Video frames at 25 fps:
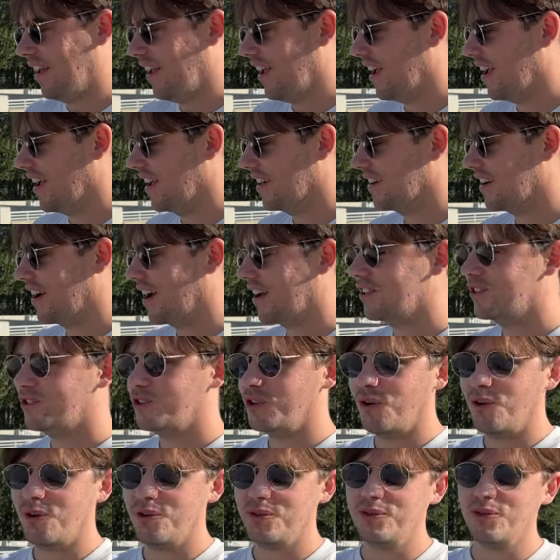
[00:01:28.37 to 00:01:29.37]
And I
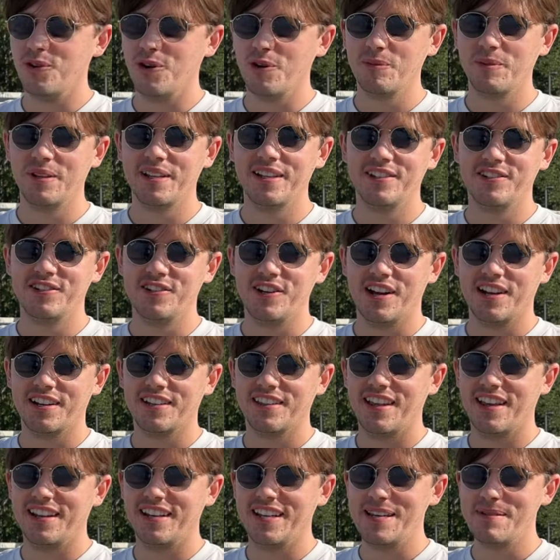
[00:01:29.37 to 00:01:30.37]
don't normally check
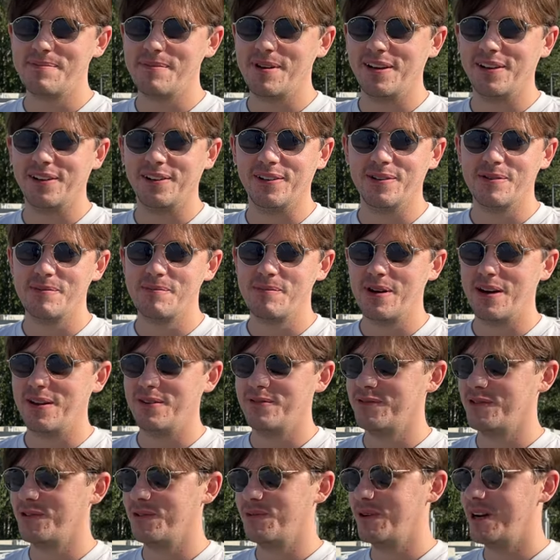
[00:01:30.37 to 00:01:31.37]
that email, but
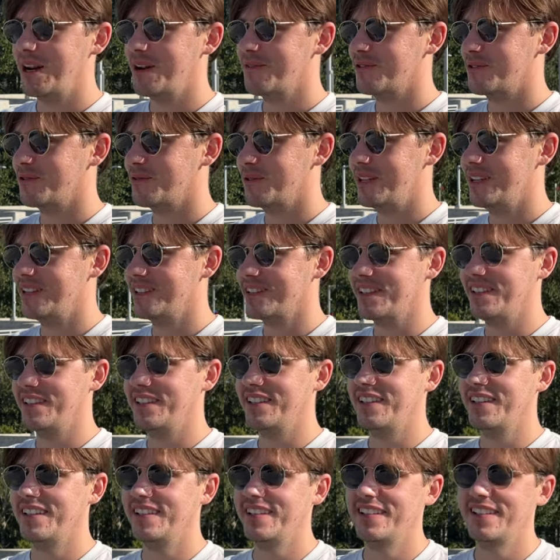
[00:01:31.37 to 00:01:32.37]
for whatever
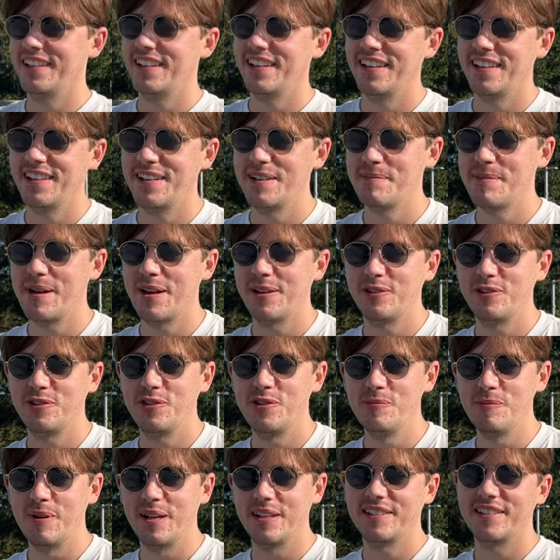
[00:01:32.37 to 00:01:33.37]
reason, uh, about
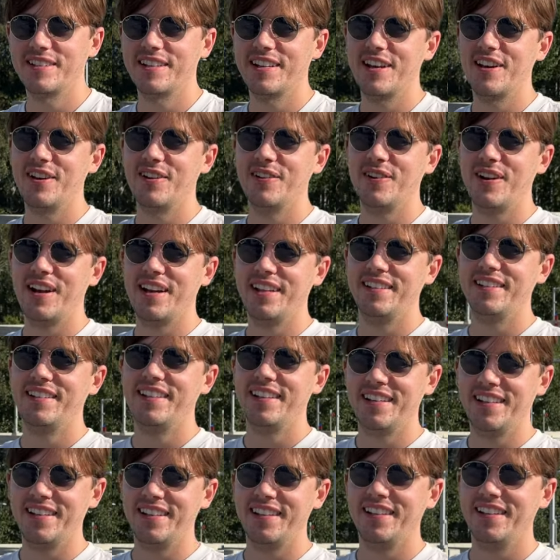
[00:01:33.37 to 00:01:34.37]
two months ago I
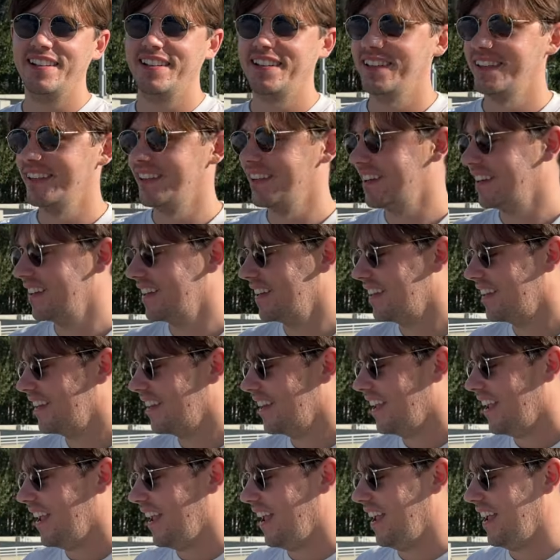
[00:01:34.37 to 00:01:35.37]
did,
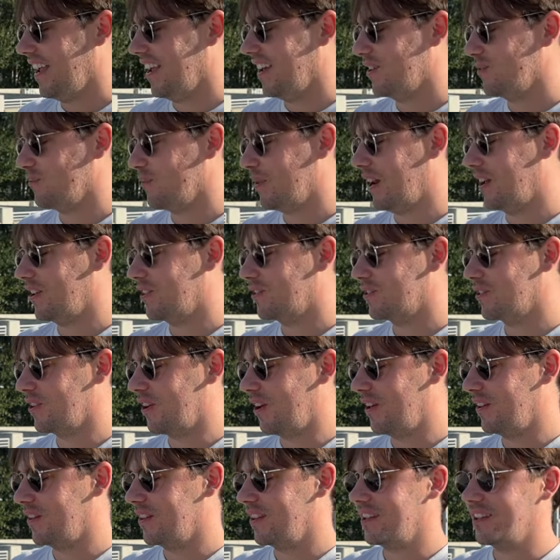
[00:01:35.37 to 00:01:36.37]
and when I
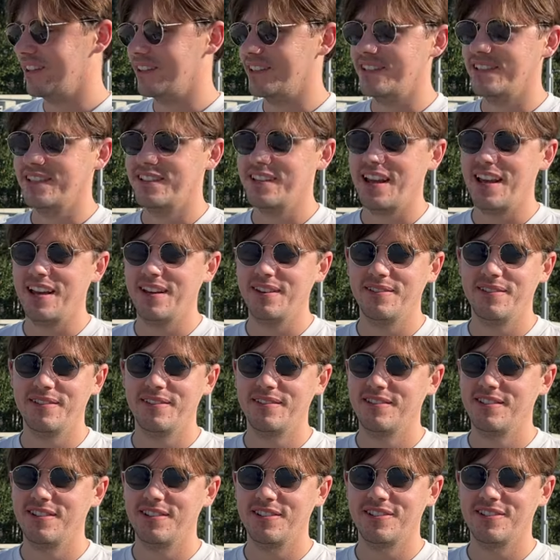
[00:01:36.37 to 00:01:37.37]
saw this, I
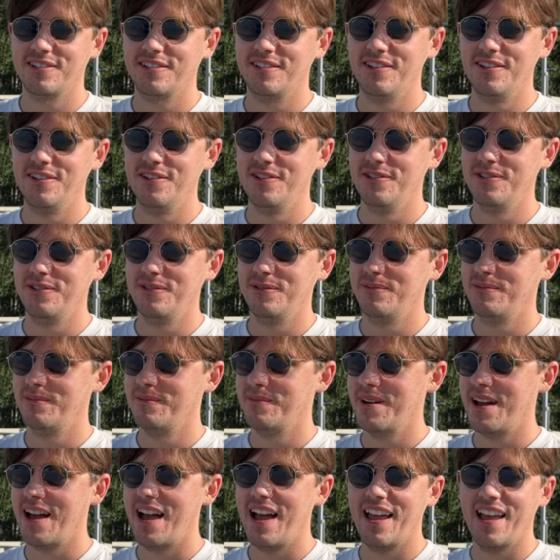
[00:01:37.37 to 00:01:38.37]
just knew
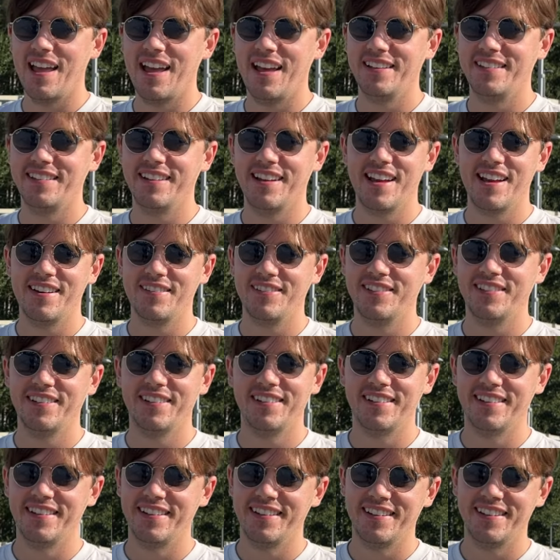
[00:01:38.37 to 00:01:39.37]
I had to have it.
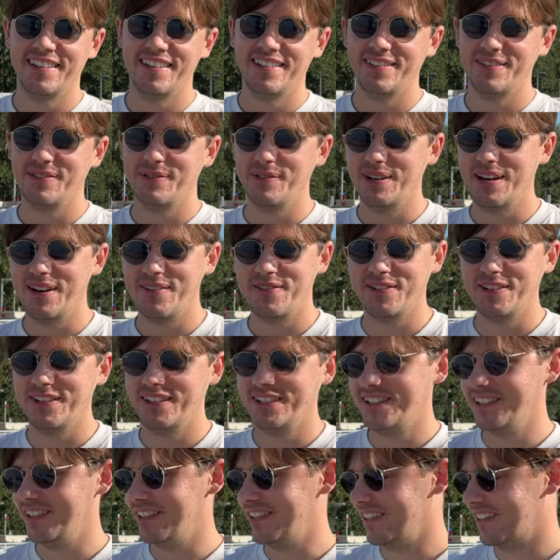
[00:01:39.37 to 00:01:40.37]
Uh, whatever it
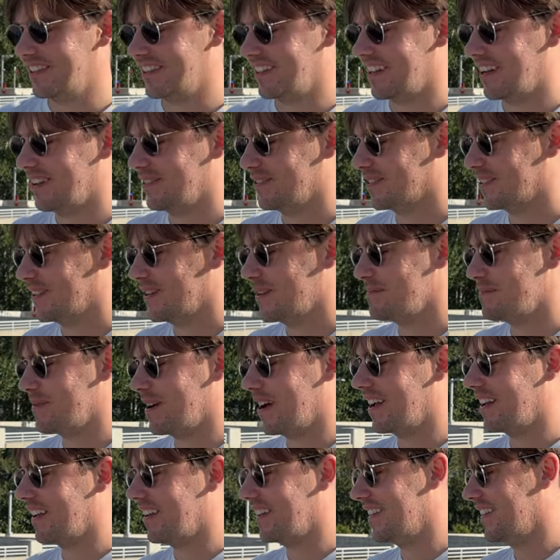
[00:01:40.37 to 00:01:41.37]
took, I was gonna
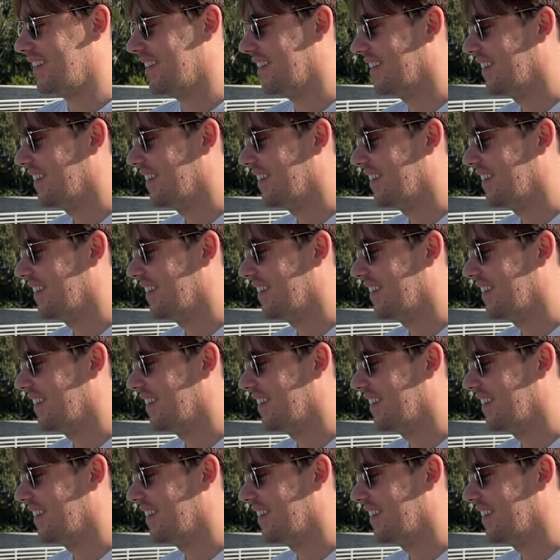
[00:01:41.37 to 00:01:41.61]
buy it.